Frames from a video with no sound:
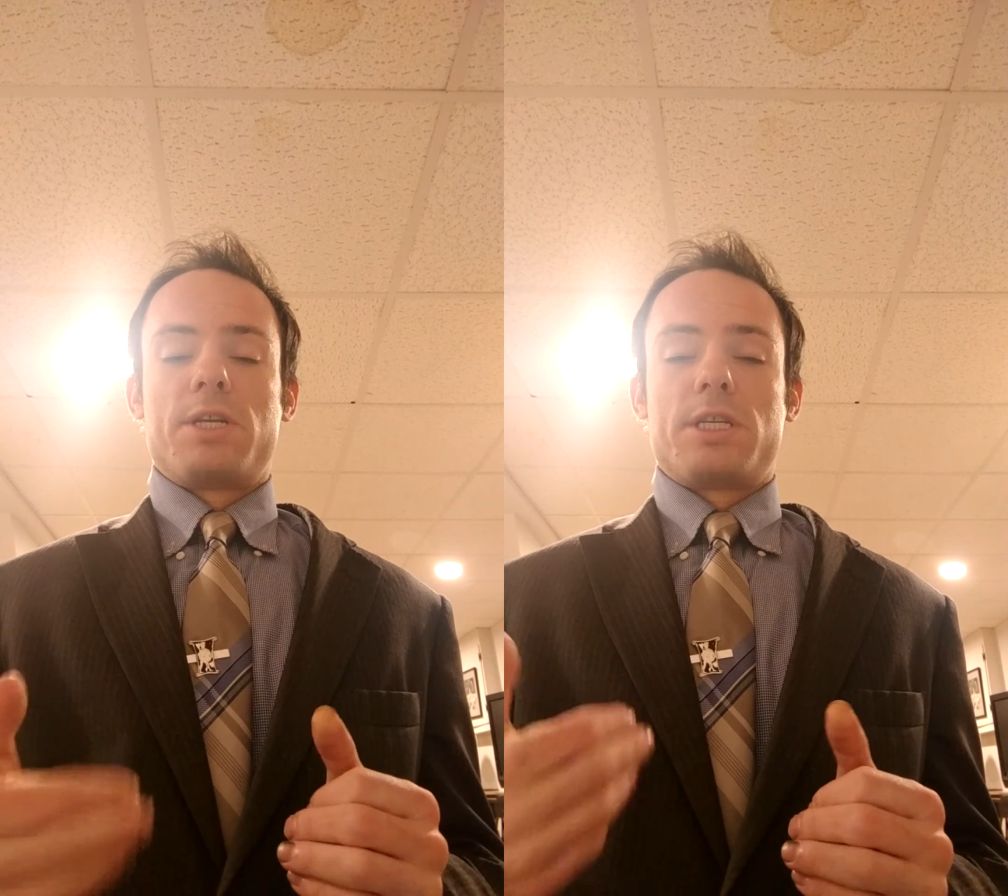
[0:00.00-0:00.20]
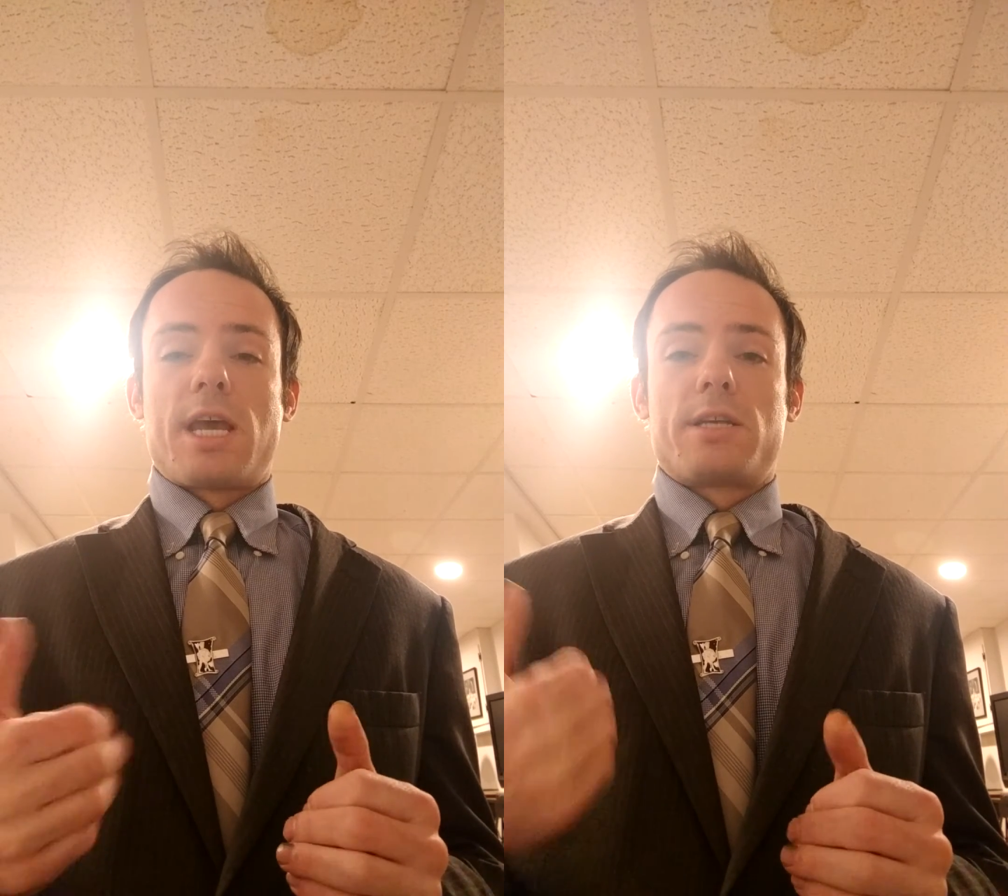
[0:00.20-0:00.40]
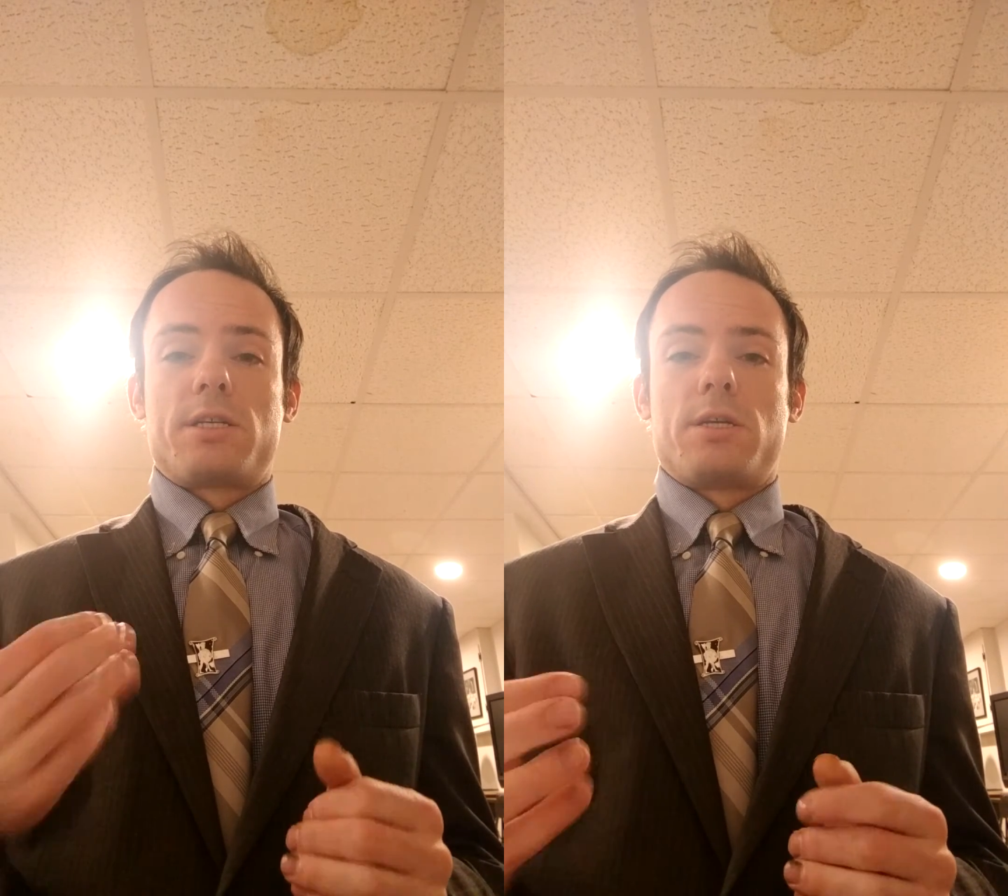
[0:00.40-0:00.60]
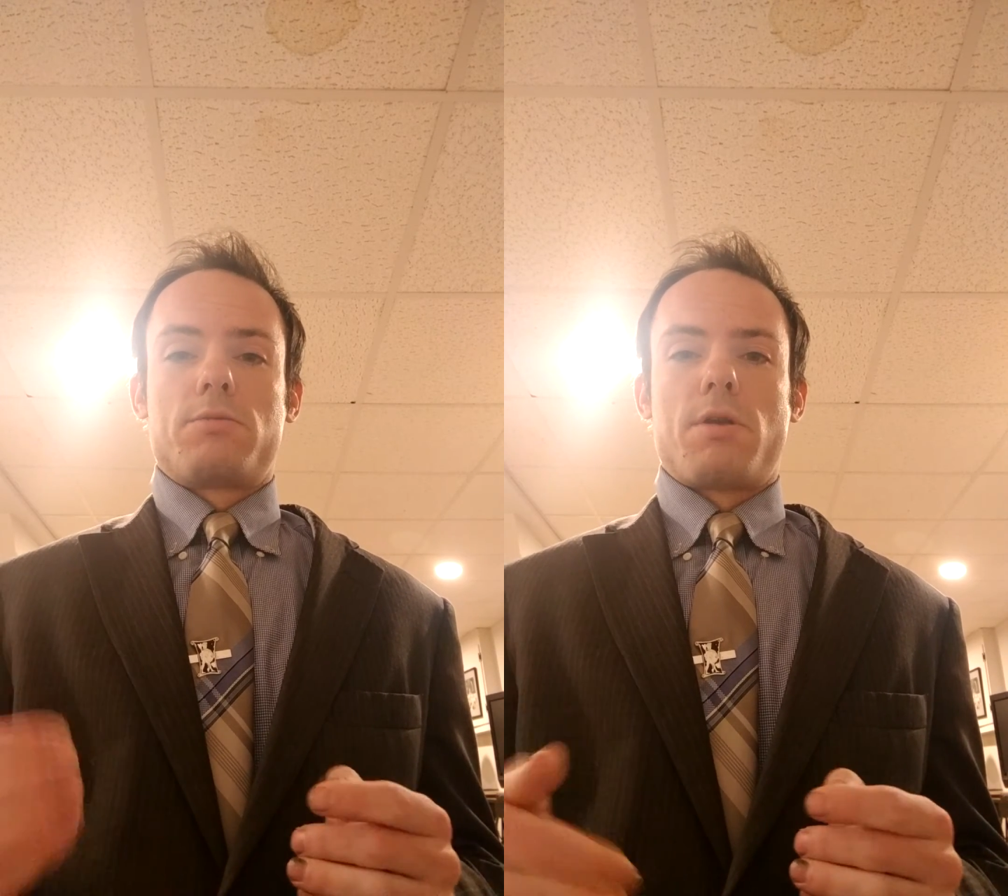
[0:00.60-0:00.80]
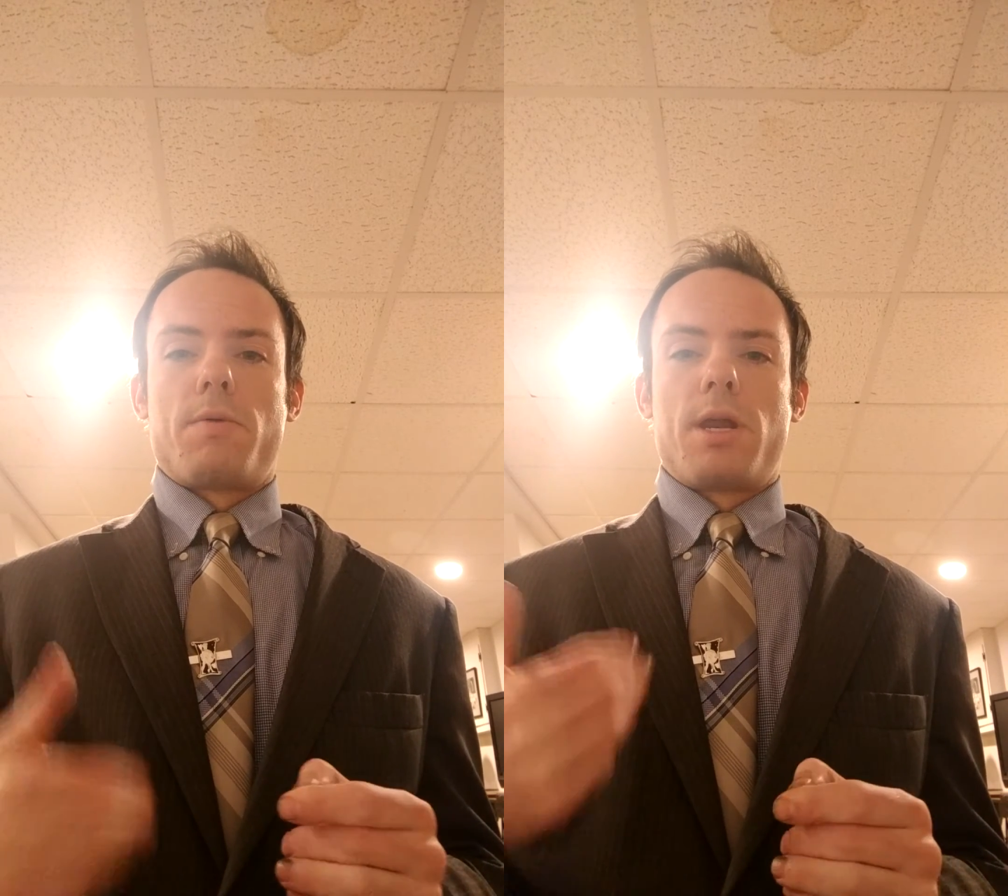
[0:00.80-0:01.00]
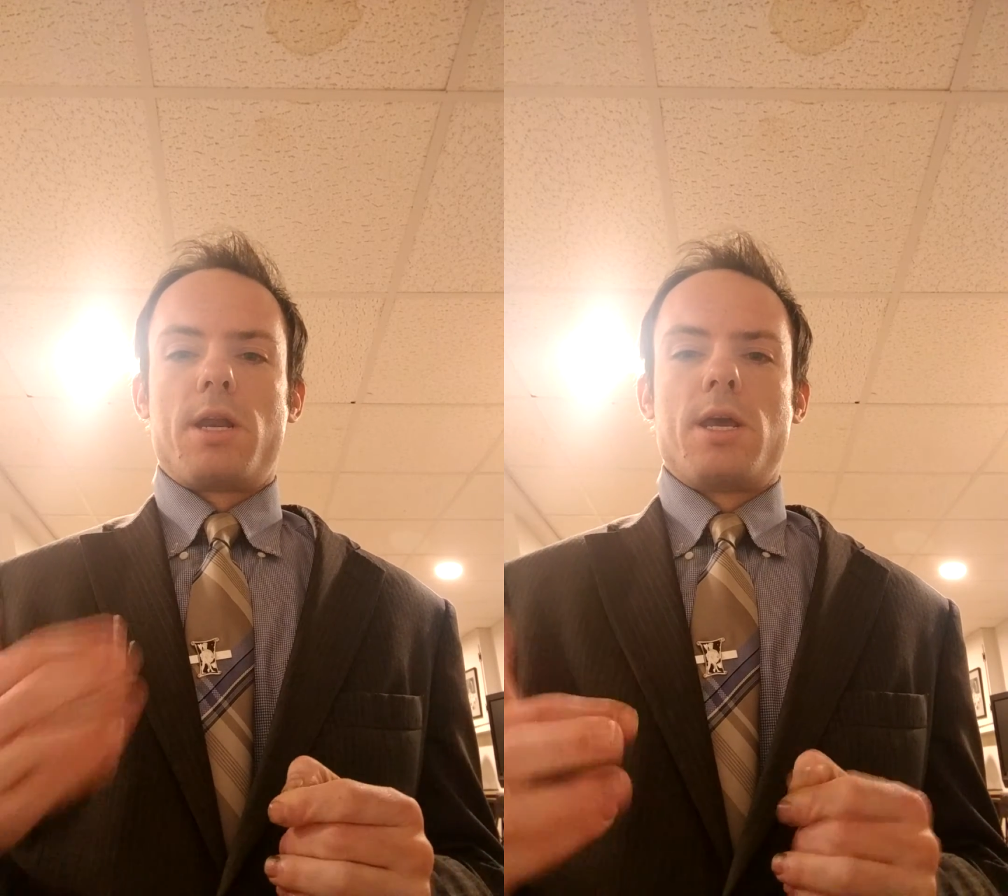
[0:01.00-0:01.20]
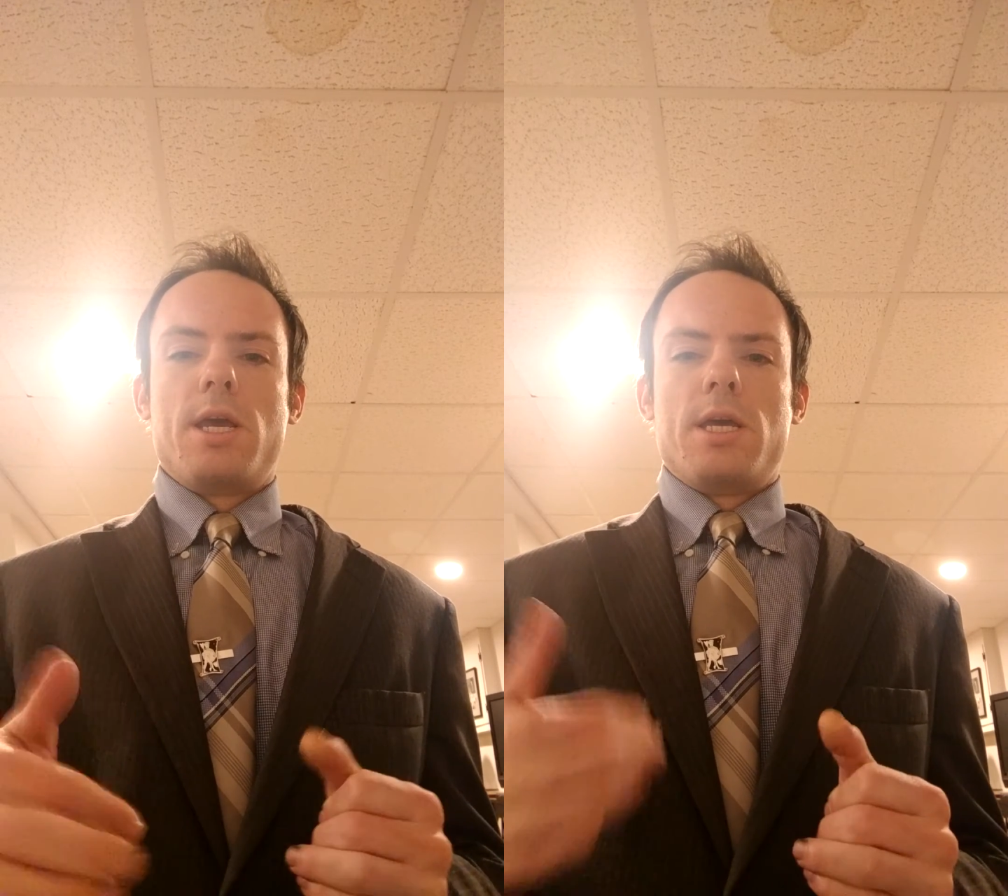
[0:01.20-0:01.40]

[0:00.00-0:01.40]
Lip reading: possessed, as we read.